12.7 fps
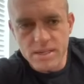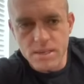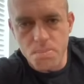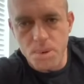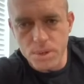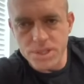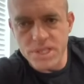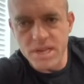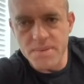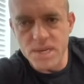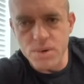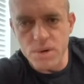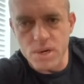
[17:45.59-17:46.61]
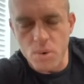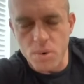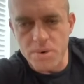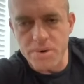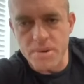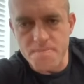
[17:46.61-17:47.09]
to push them into a
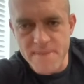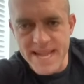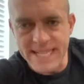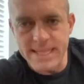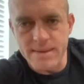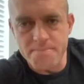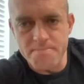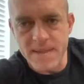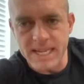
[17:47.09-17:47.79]
corner and make them